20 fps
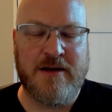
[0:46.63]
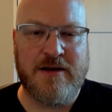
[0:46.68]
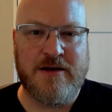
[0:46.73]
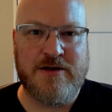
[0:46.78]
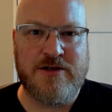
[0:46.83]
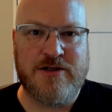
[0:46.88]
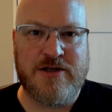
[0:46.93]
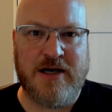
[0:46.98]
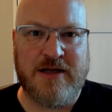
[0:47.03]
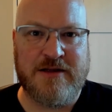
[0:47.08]

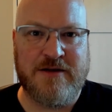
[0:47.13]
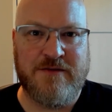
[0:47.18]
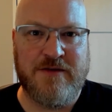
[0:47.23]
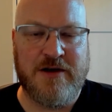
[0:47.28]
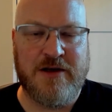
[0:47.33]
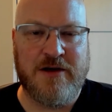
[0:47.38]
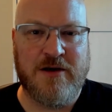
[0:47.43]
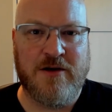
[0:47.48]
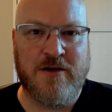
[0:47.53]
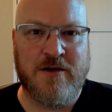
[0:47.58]
shot the
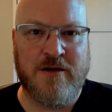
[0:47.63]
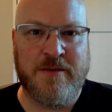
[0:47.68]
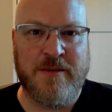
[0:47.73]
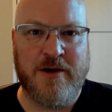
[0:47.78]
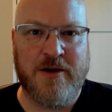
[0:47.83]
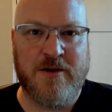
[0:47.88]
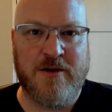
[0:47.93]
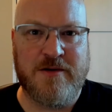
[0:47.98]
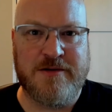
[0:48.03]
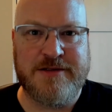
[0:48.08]
video in my
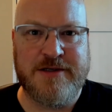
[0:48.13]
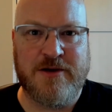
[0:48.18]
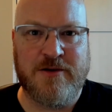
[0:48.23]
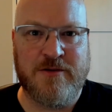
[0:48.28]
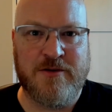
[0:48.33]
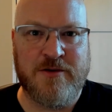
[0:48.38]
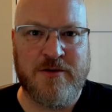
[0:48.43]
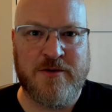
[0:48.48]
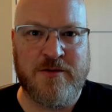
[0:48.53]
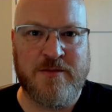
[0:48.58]
hotel
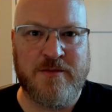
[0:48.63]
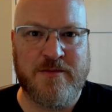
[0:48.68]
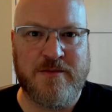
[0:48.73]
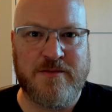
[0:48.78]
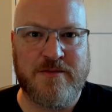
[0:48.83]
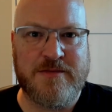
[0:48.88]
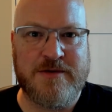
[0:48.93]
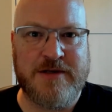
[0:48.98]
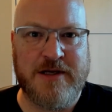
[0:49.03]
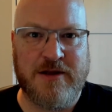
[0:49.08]
room
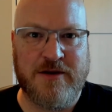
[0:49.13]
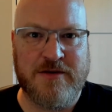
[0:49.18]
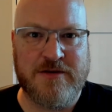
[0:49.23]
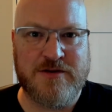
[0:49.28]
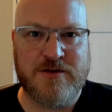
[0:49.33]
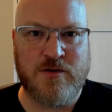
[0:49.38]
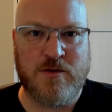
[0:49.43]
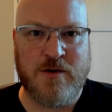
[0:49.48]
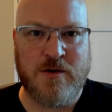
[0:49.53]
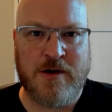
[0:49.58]
telling the
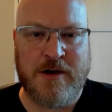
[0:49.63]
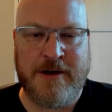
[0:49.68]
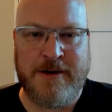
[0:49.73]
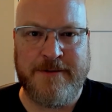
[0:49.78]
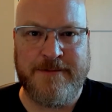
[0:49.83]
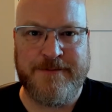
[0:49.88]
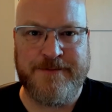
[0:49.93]
story.